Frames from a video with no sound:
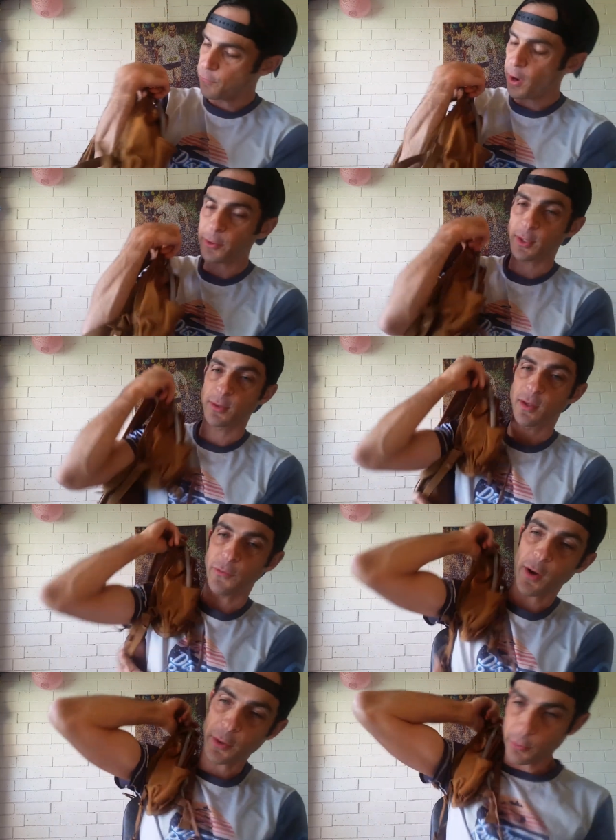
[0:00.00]
final
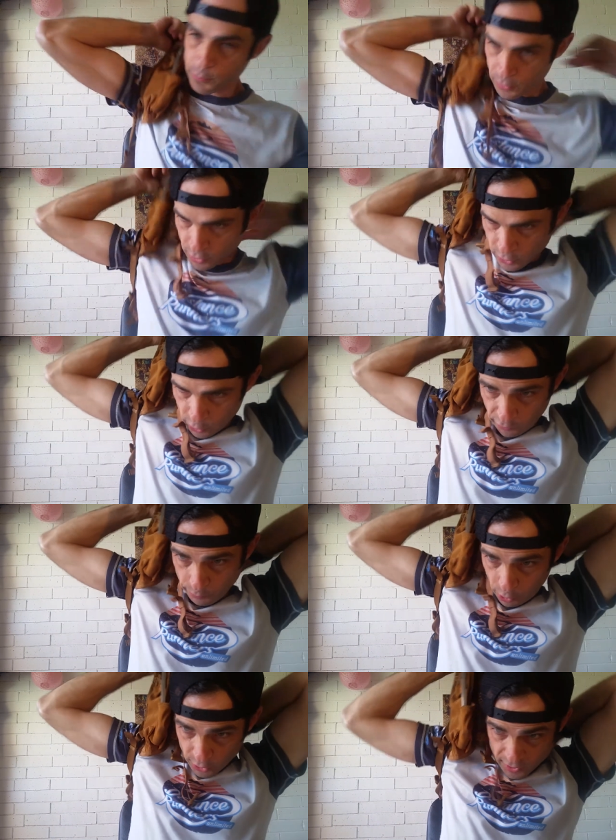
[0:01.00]
sort of
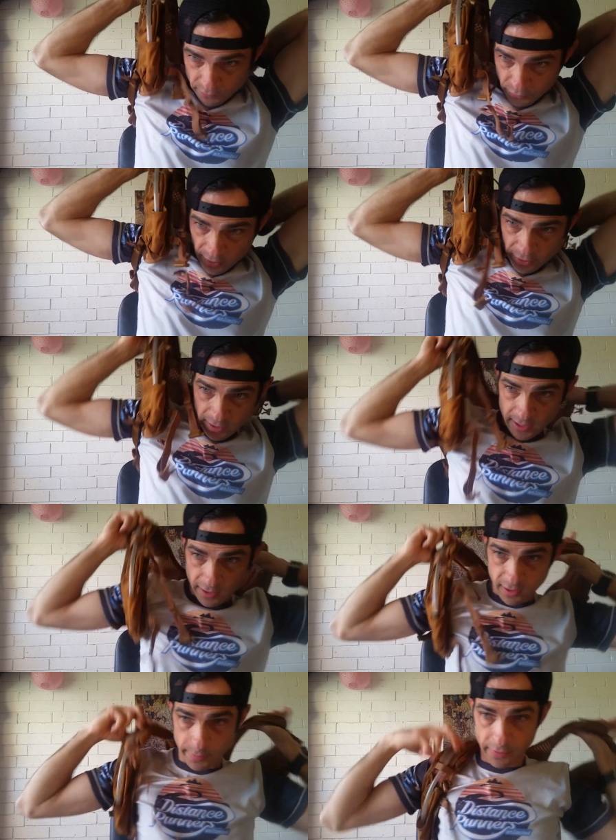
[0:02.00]
positive thing that I
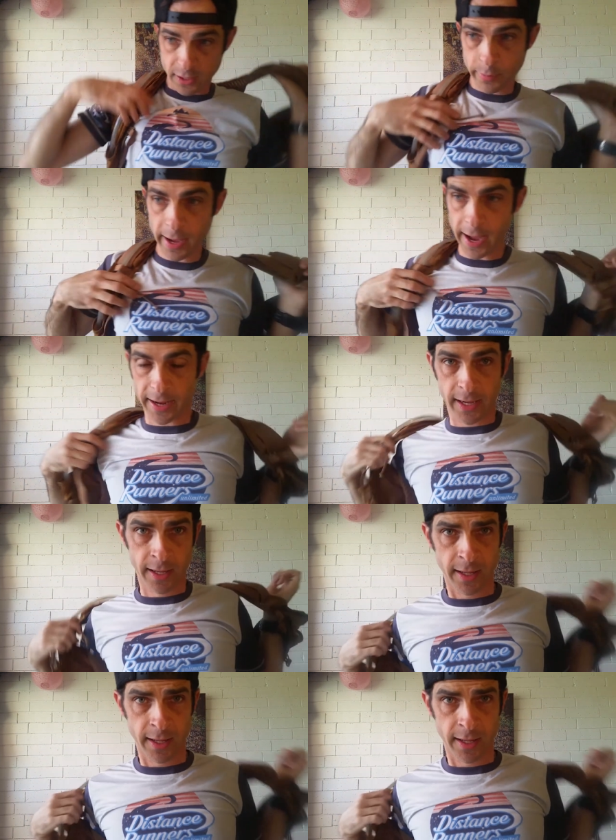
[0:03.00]
like about this pack